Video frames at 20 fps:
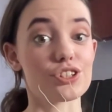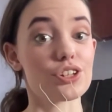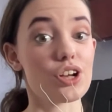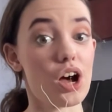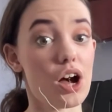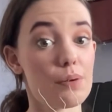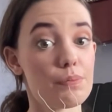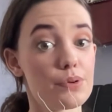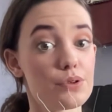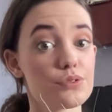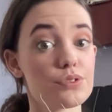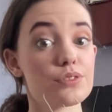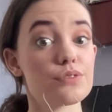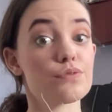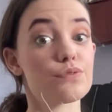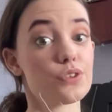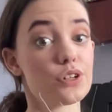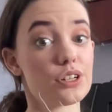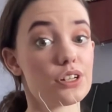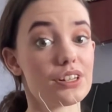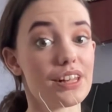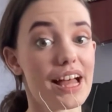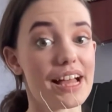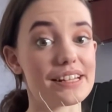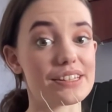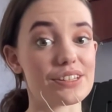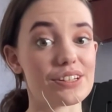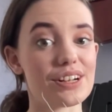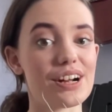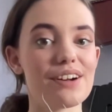compost and
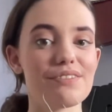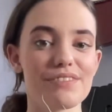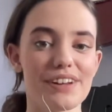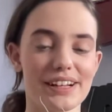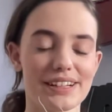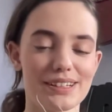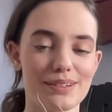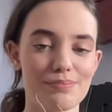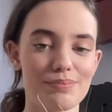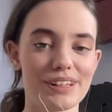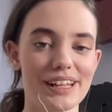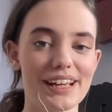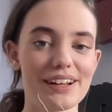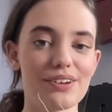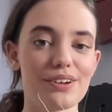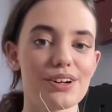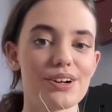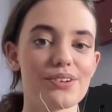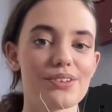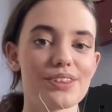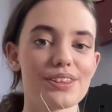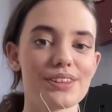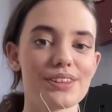fertilizer affected plant growth.